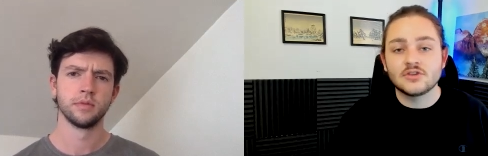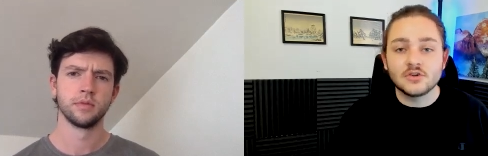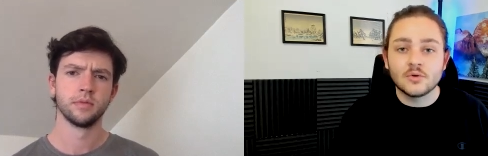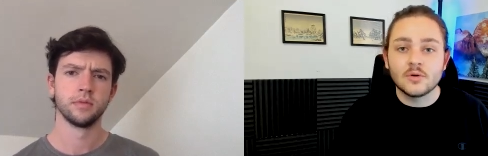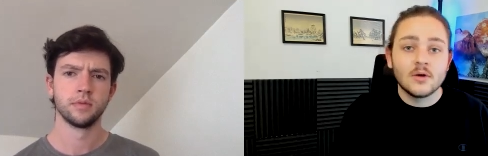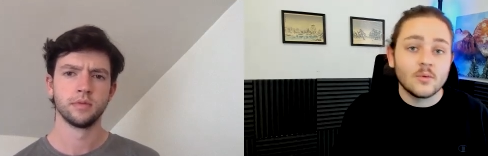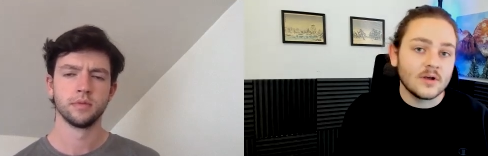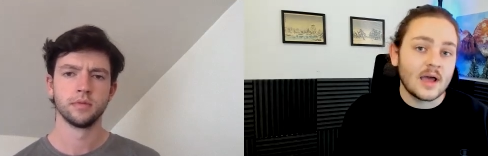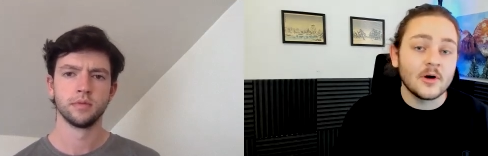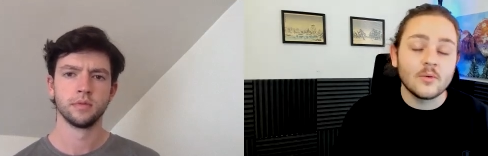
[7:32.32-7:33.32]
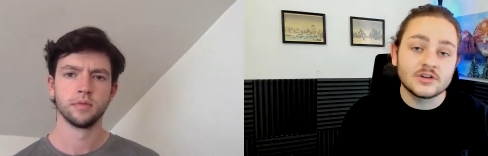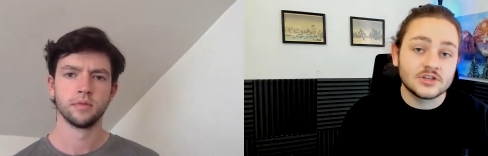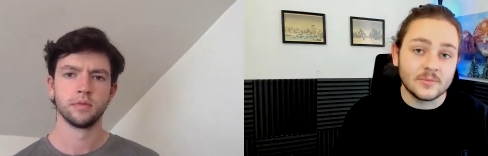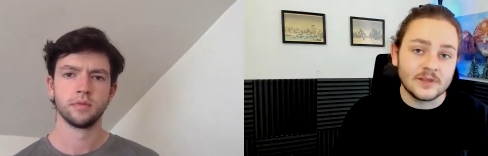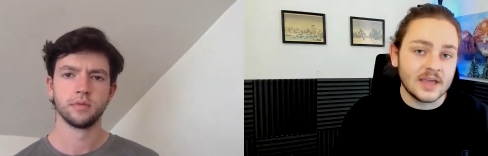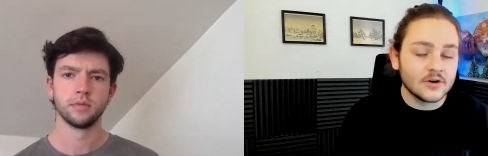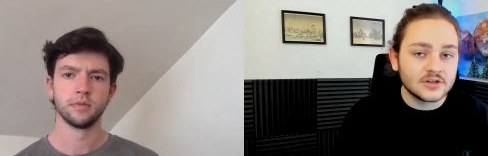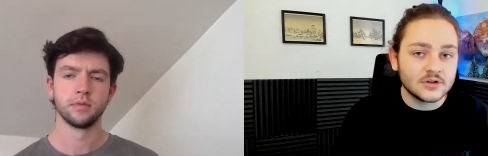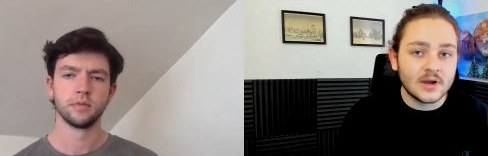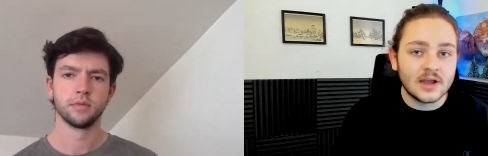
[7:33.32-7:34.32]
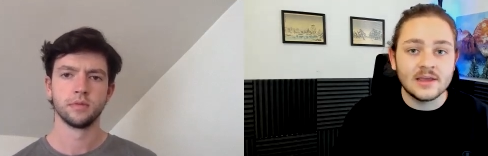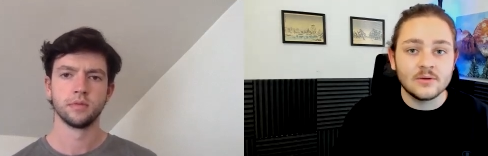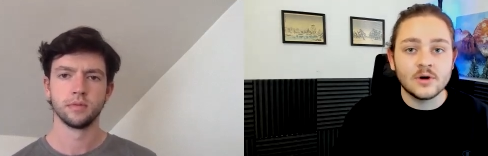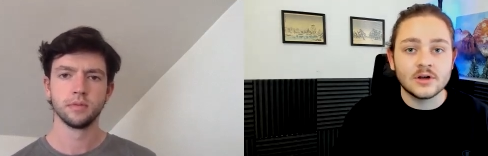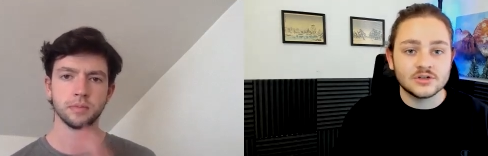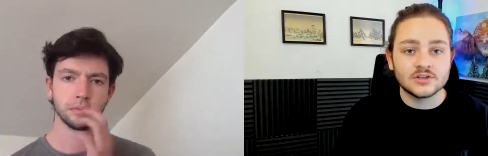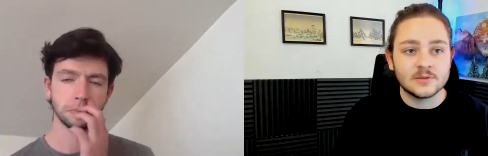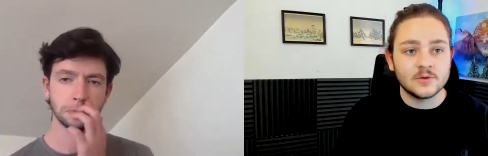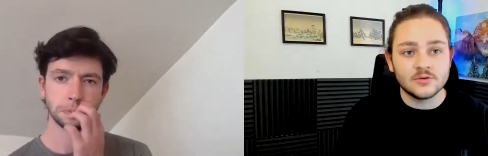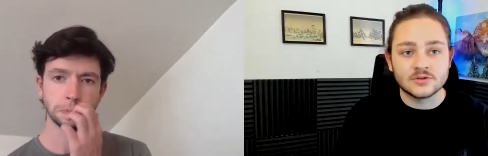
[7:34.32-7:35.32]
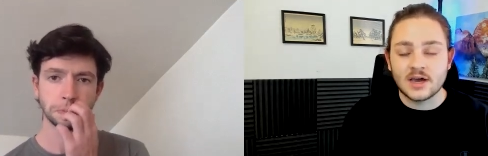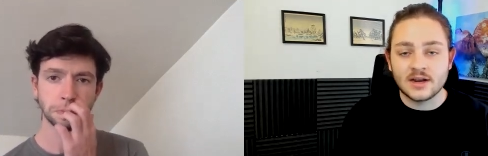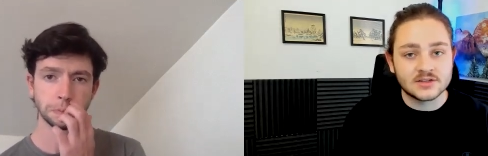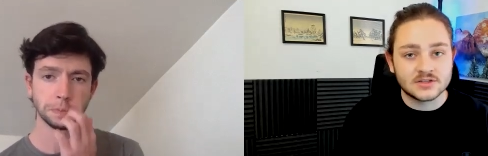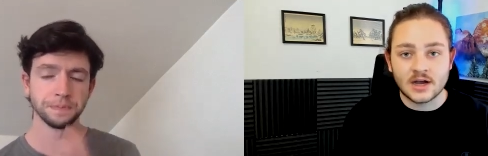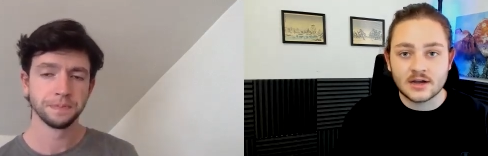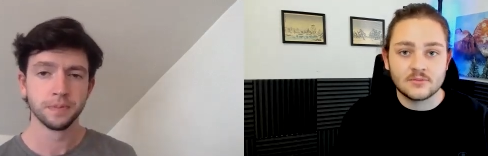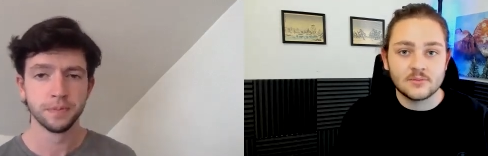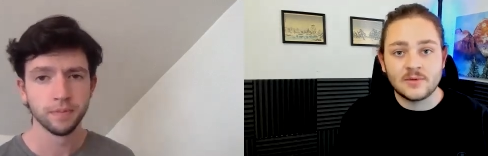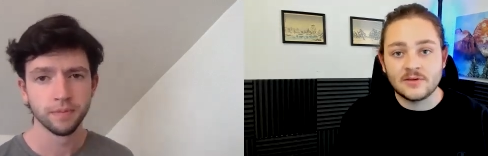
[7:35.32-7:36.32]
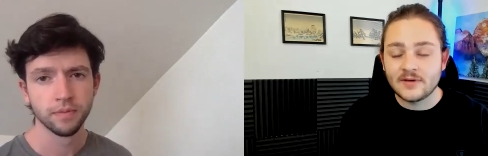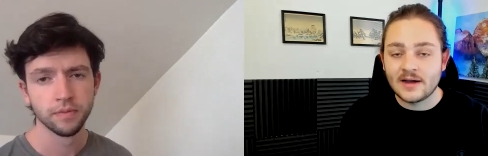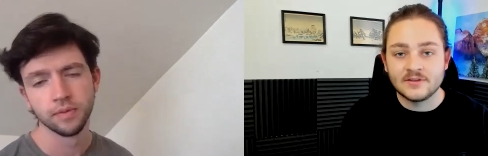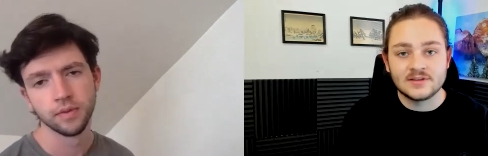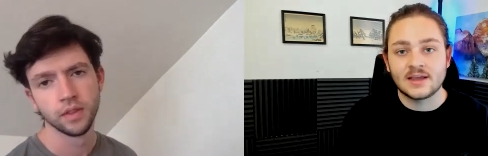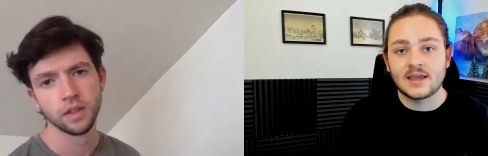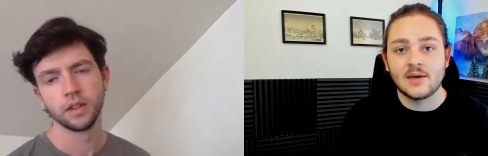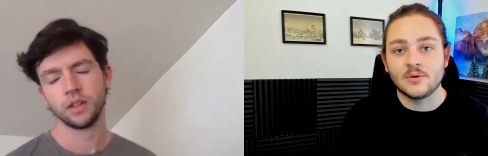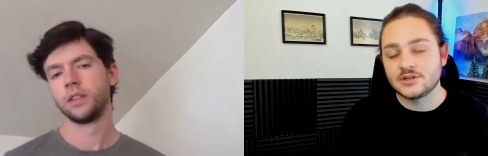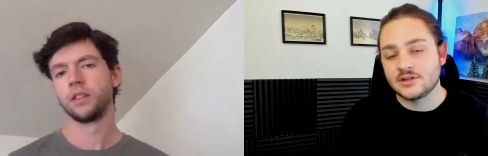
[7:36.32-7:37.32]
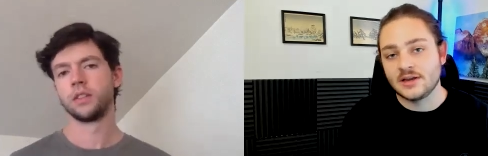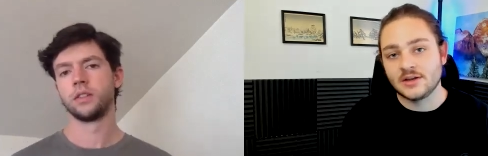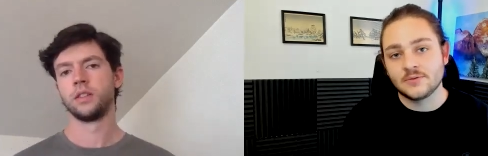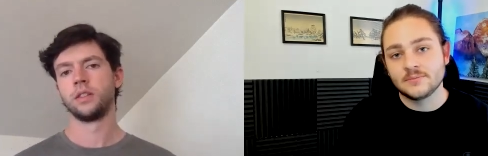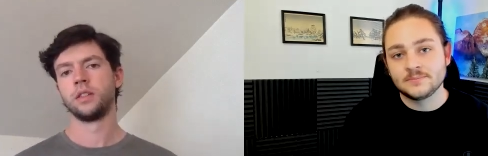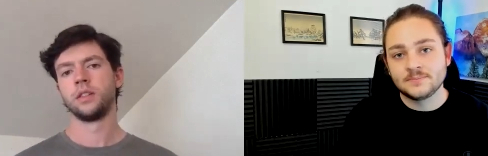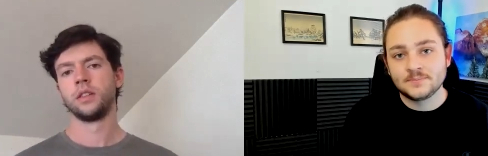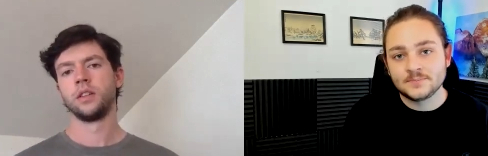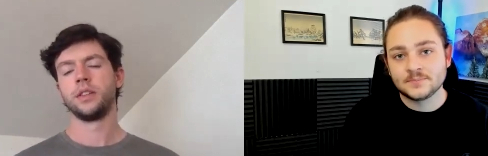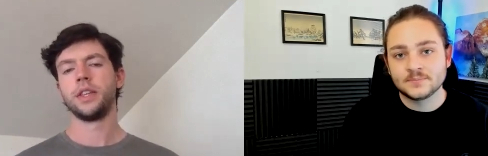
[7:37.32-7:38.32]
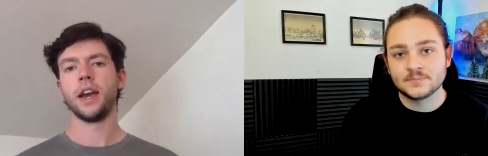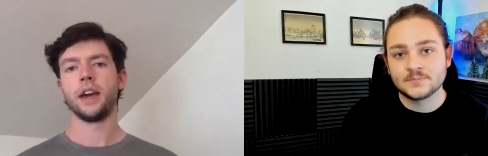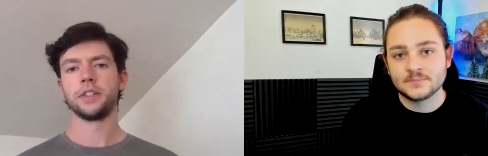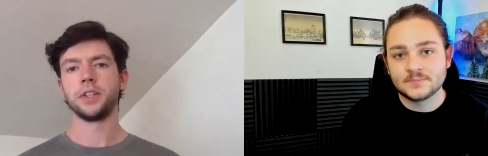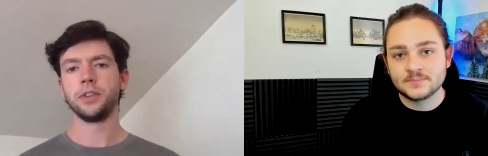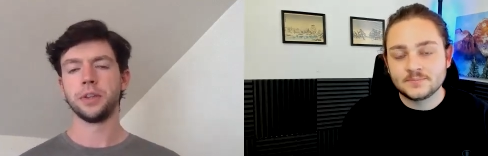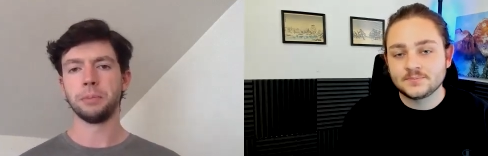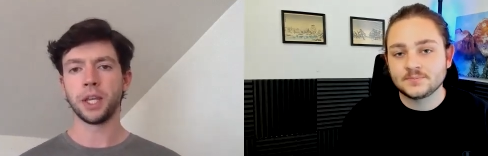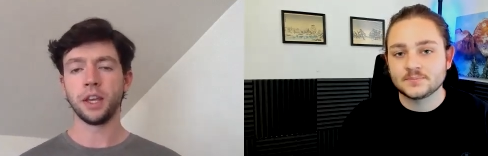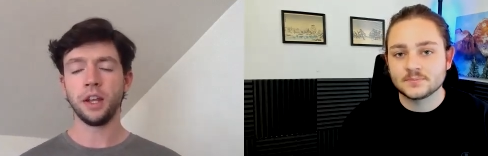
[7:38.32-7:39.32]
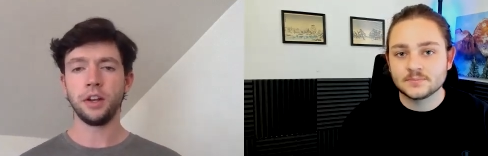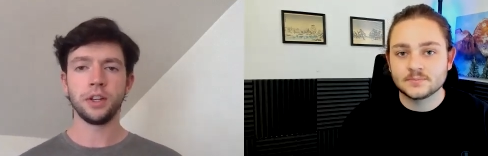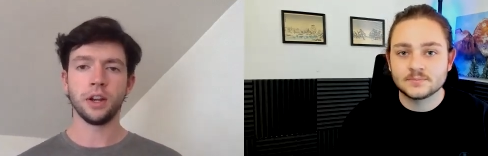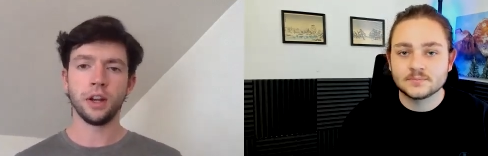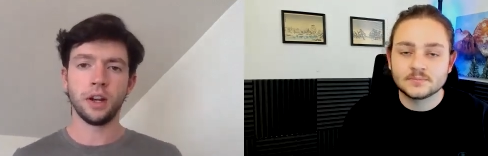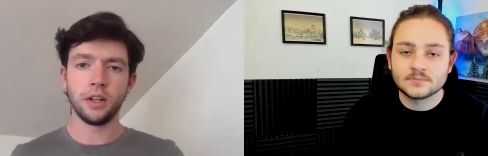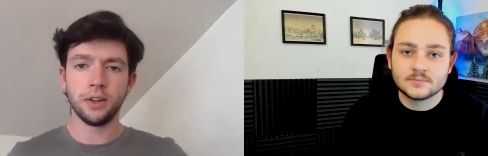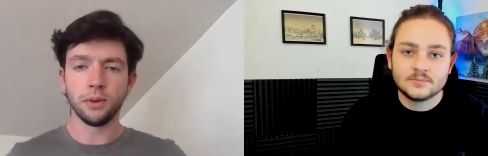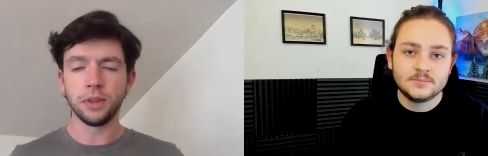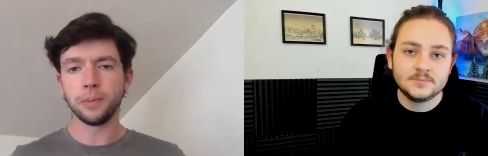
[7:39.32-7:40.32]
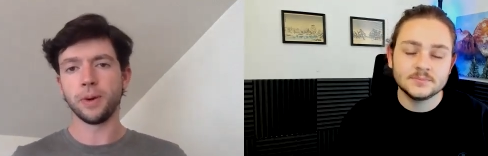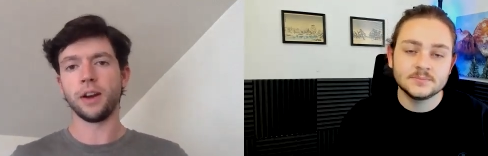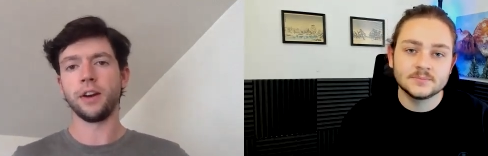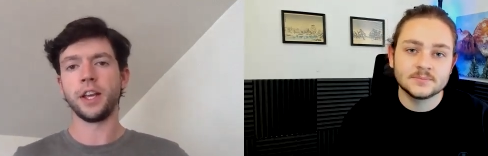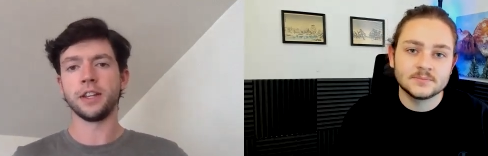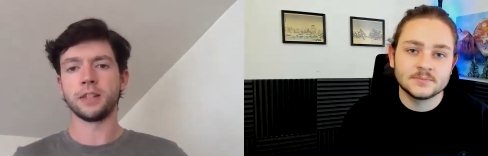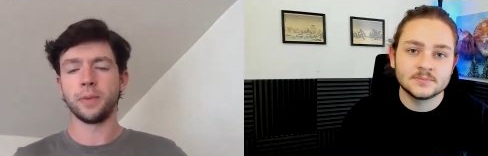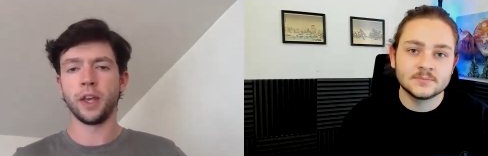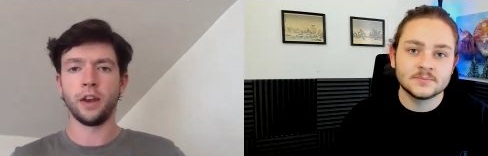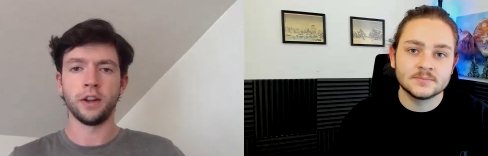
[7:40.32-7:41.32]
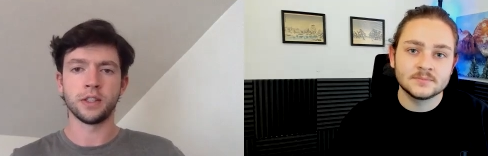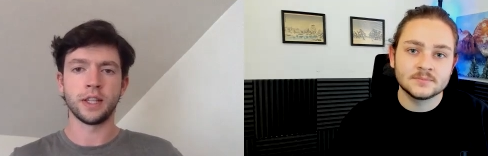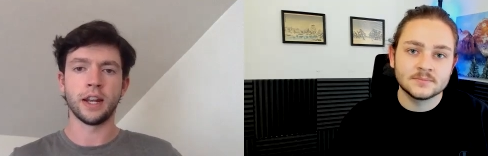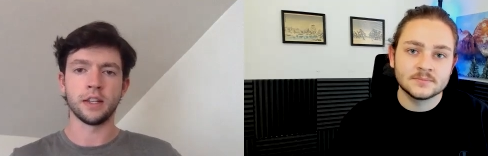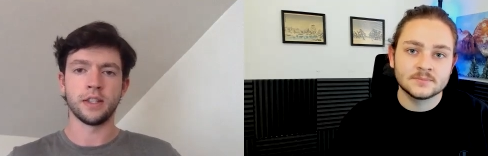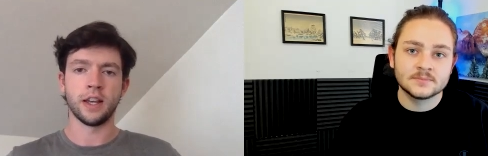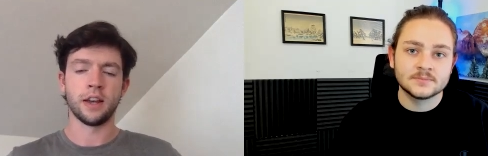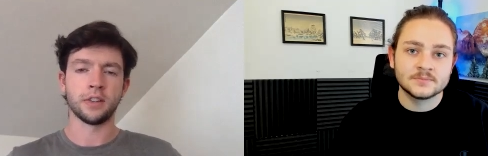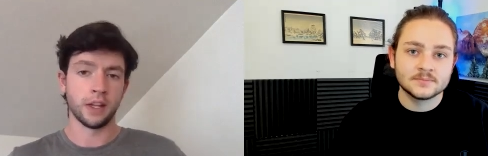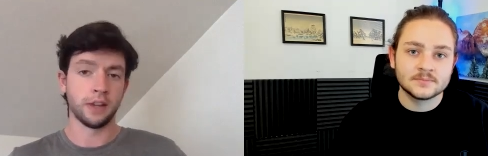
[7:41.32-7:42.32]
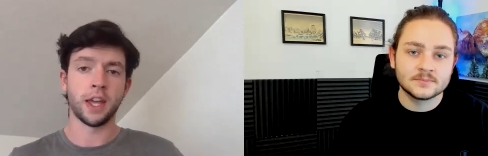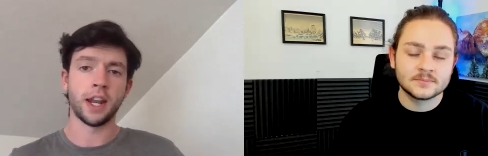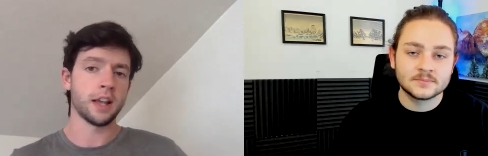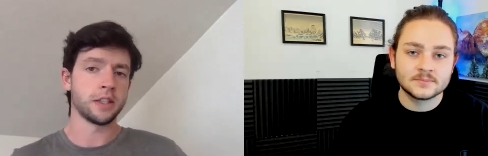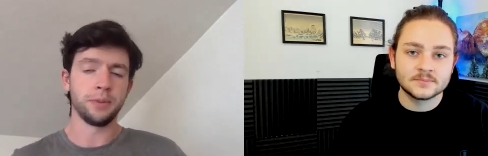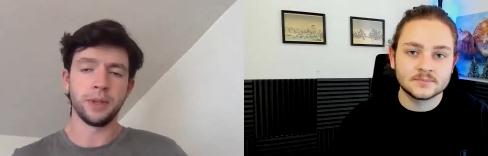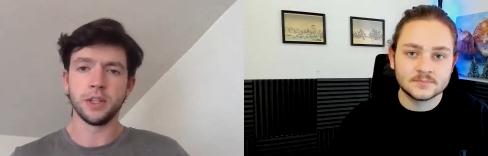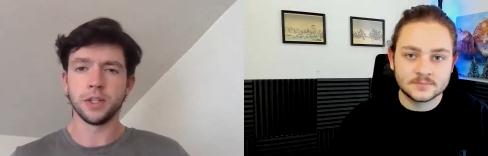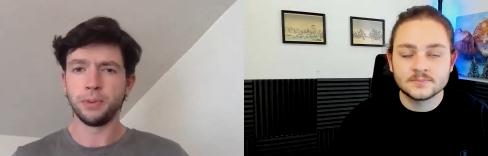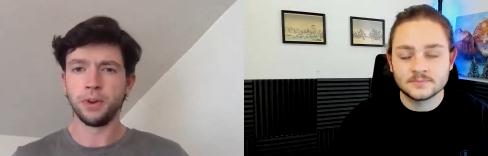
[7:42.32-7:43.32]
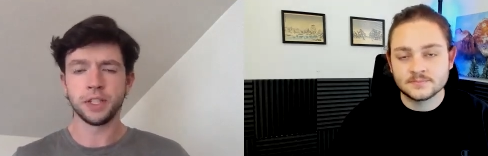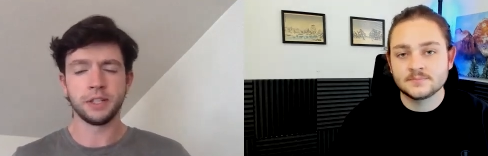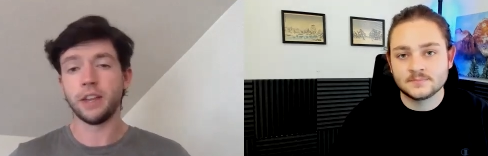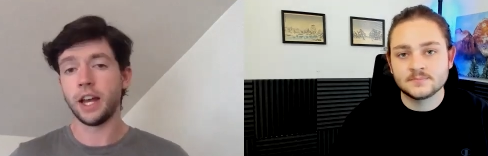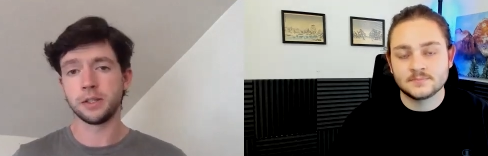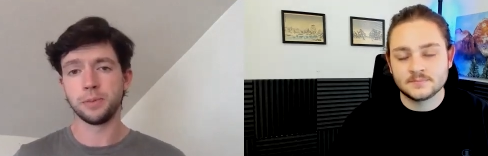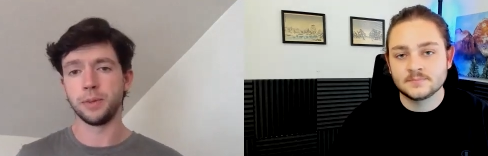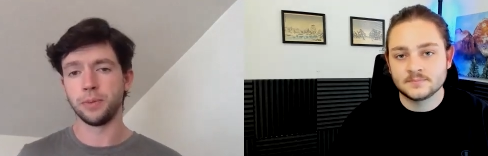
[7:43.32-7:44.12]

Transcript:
Speaker 1: us do what? How about what should a beginner do, and then what should someone who's kind of stuck, maybe five to ten k, what should they do?
Speaker 2: Yeah, so the beginner, your your only priority as a beginner is getting sales. If that has to be used books, if that has to be